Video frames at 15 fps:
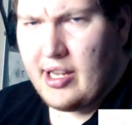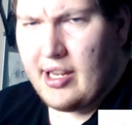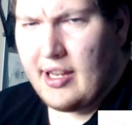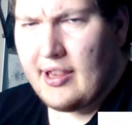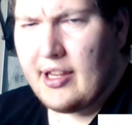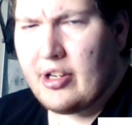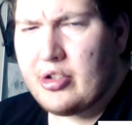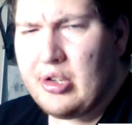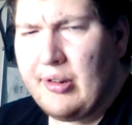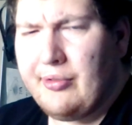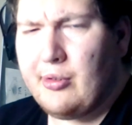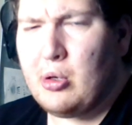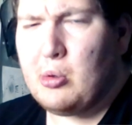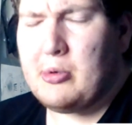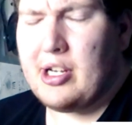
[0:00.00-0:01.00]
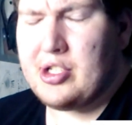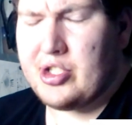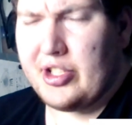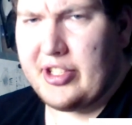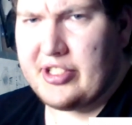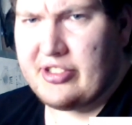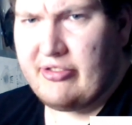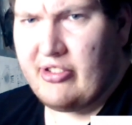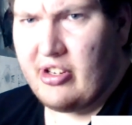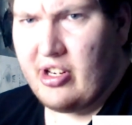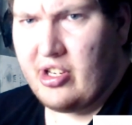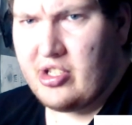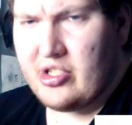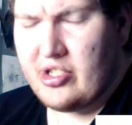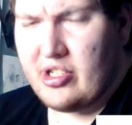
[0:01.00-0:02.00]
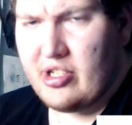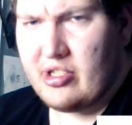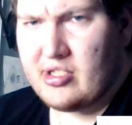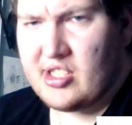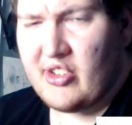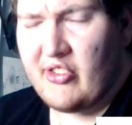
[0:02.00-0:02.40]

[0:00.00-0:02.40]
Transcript: Hello to everyone watching this footage. It's